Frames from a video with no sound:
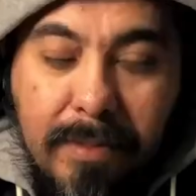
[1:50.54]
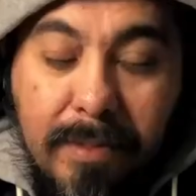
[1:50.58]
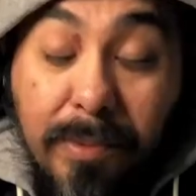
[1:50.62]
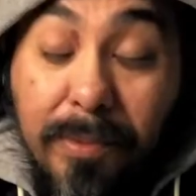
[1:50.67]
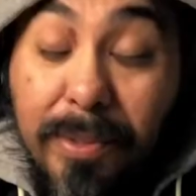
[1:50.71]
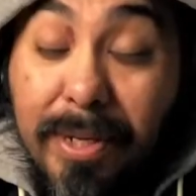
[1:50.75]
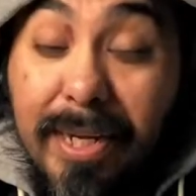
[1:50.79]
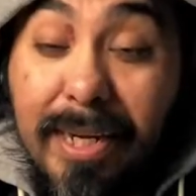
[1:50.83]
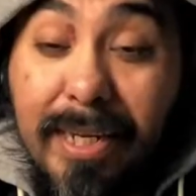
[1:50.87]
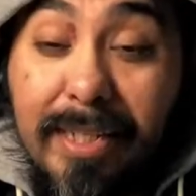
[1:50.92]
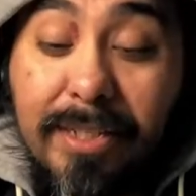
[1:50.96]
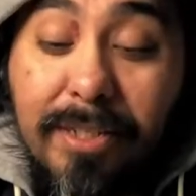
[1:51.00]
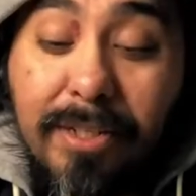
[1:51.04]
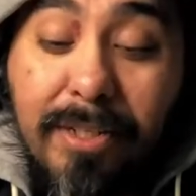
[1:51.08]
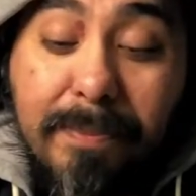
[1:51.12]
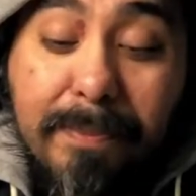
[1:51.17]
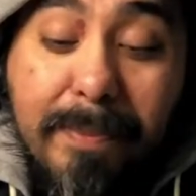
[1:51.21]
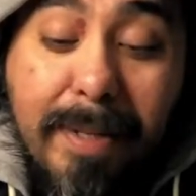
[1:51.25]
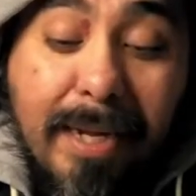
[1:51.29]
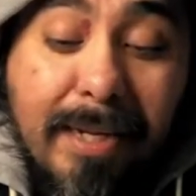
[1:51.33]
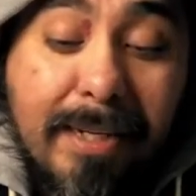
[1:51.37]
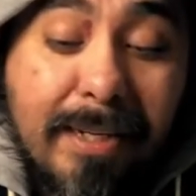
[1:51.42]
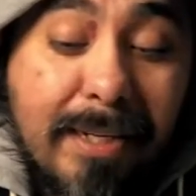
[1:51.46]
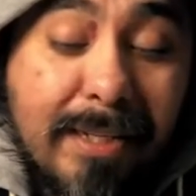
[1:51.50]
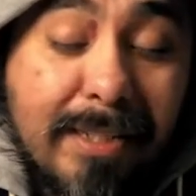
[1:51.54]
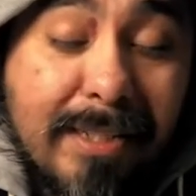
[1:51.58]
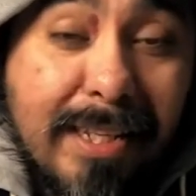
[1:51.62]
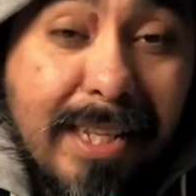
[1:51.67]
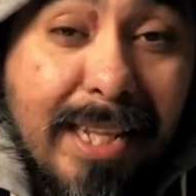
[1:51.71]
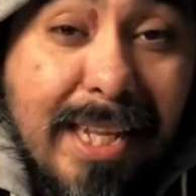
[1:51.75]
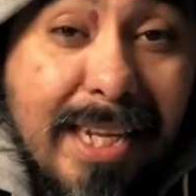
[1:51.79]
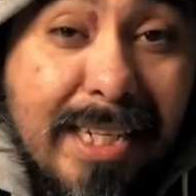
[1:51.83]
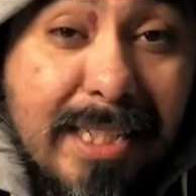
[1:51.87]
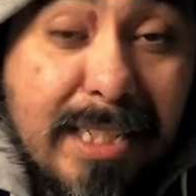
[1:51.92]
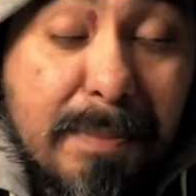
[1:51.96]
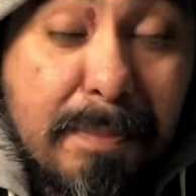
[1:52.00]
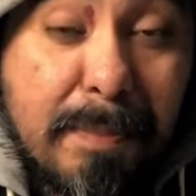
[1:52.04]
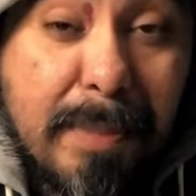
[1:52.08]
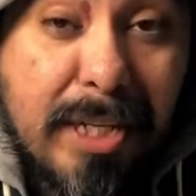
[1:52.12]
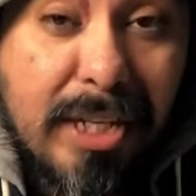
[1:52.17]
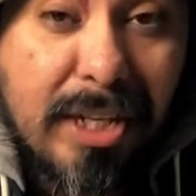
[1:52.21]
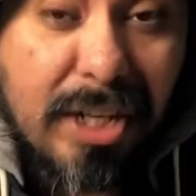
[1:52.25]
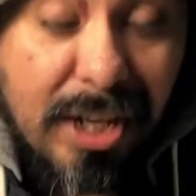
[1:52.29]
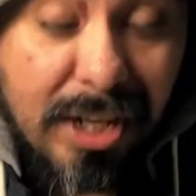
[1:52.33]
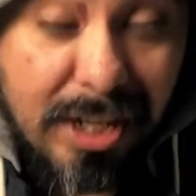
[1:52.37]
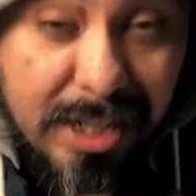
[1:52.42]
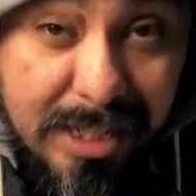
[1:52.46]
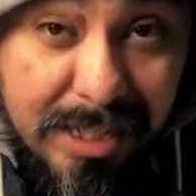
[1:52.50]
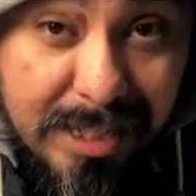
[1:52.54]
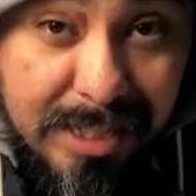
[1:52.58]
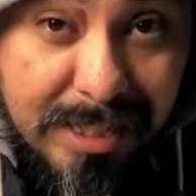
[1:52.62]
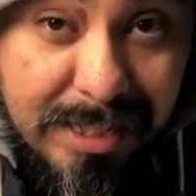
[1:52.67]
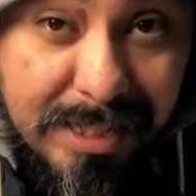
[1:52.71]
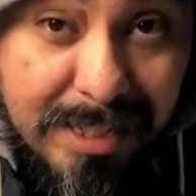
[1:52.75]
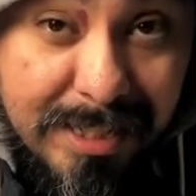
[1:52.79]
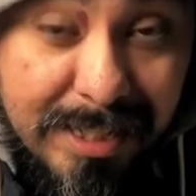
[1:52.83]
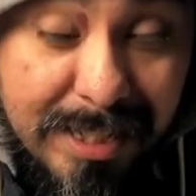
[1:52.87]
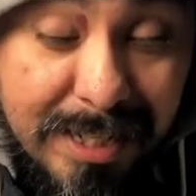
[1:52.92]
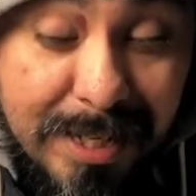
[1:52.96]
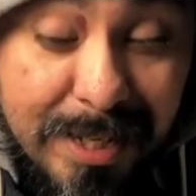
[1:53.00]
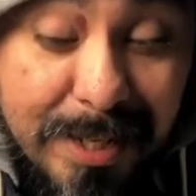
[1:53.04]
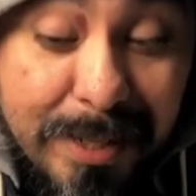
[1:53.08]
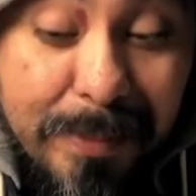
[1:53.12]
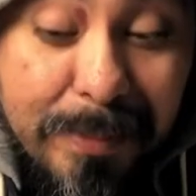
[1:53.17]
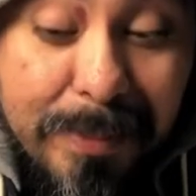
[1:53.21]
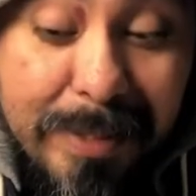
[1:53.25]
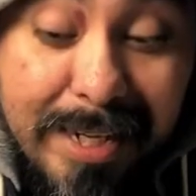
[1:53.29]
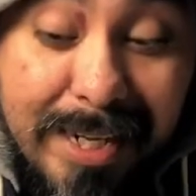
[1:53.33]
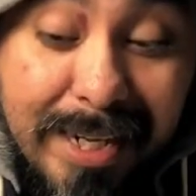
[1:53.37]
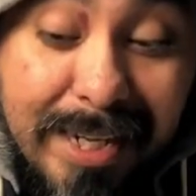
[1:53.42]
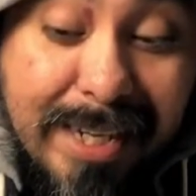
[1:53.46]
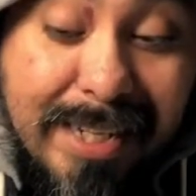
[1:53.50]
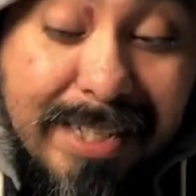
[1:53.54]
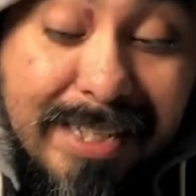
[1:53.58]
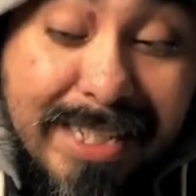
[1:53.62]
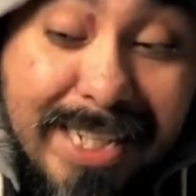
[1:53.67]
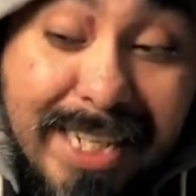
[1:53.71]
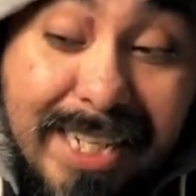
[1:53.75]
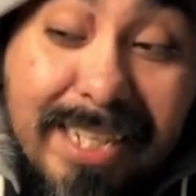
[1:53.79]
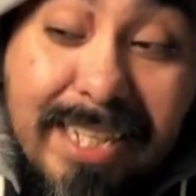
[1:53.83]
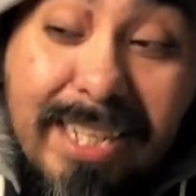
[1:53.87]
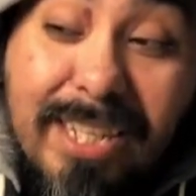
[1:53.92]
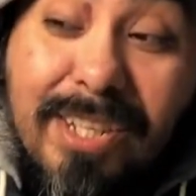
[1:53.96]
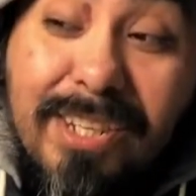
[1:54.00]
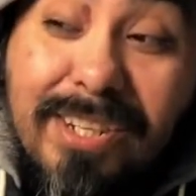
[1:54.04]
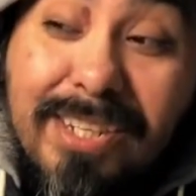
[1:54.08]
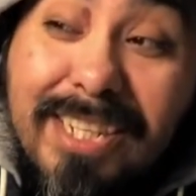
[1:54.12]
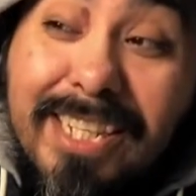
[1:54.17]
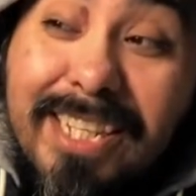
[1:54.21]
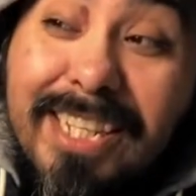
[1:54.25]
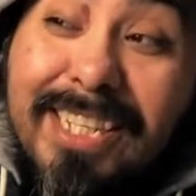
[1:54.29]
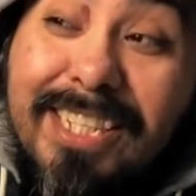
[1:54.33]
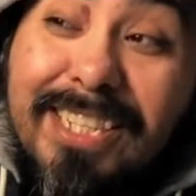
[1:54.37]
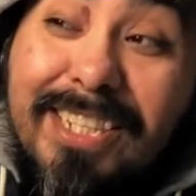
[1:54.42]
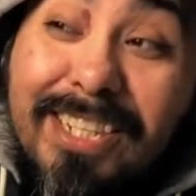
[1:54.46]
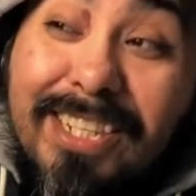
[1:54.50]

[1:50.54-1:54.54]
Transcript: So we gotta turn back on the lights because we gotta take a look at this